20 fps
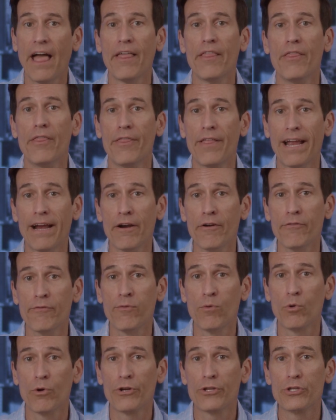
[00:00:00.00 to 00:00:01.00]

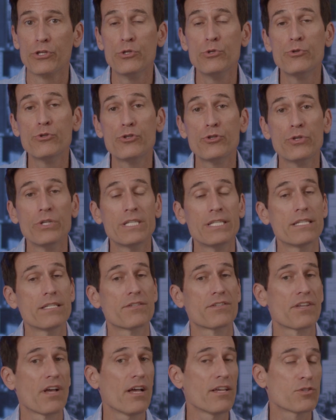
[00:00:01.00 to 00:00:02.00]
Therefore, you should
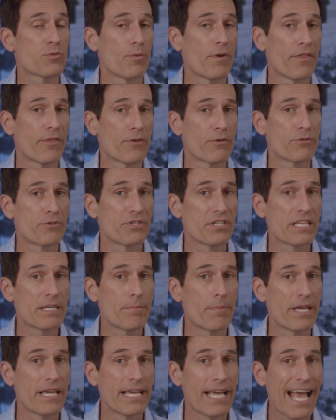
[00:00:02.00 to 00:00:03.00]
discuss with your
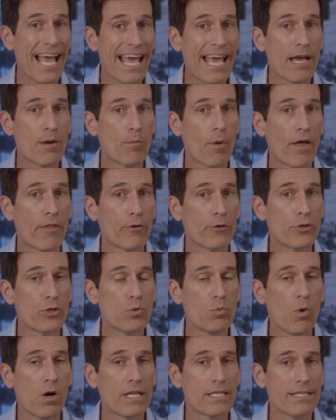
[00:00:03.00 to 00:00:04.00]
CPA whether you
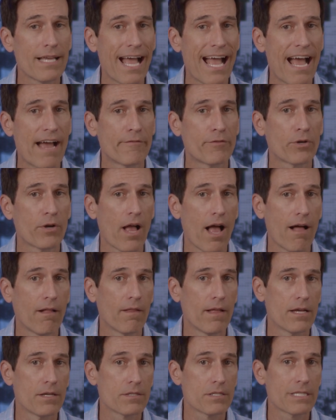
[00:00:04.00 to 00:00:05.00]
want to have your
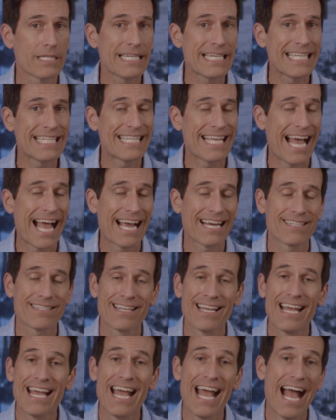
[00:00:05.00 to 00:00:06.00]
LLC
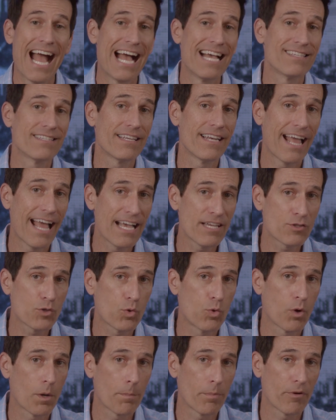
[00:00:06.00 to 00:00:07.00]
taxed as an S
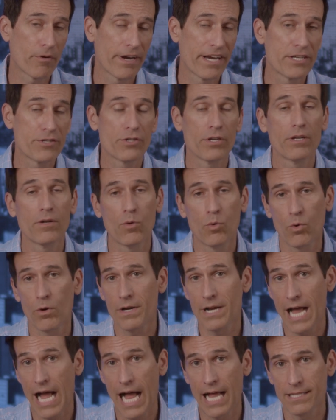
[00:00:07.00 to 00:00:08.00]
corporation or
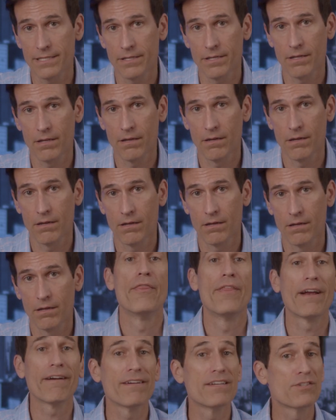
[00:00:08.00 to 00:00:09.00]
not.
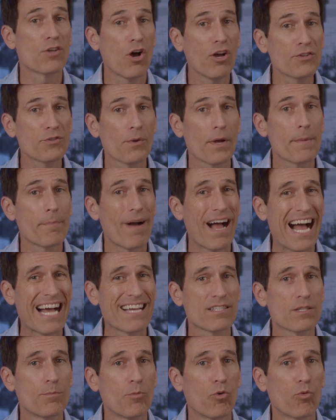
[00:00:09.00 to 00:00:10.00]
There is also a
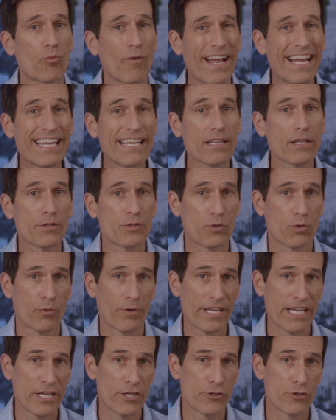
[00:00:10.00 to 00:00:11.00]
possible
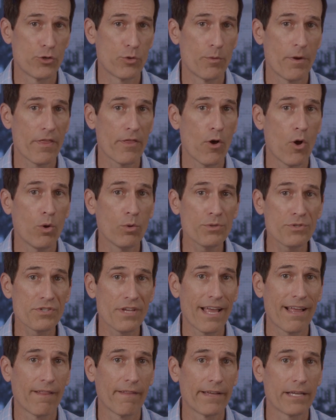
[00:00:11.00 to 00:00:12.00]
regulatory issue with
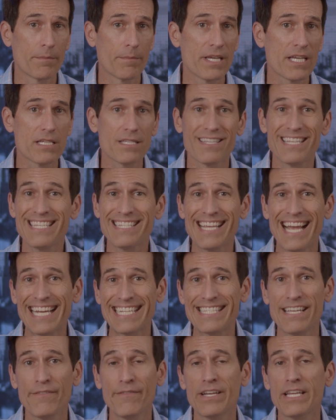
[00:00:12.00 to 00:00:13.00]
wholesaling because this
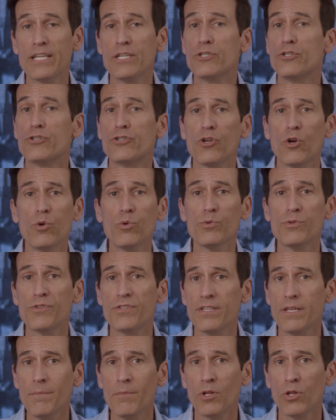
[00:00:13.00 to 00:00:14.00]
activity is so
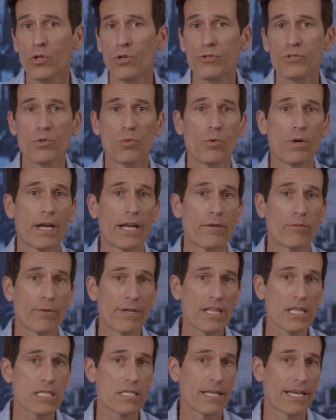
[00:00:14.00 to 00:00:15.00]
similar to what a
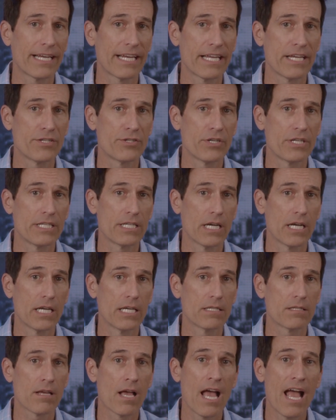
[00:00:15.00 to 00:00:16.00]
real estate agent
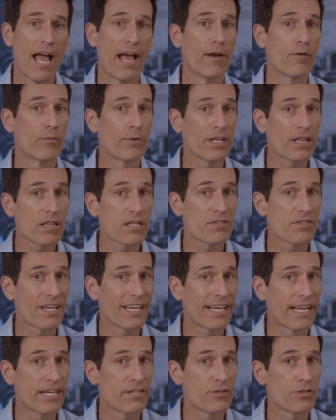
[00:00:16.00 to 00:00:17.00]
does, and real
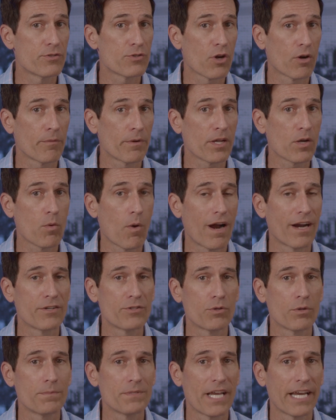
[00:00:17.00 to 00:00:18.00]
estate agents are required
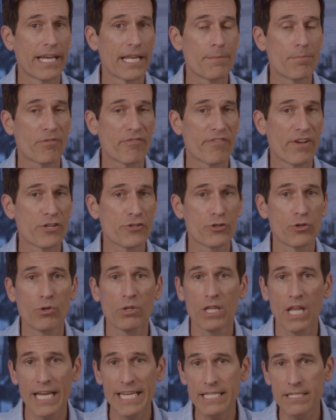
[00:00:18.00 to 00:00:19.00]
to obtain a
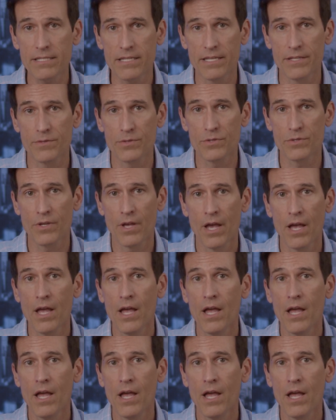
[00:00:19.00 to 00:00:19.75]
professional license.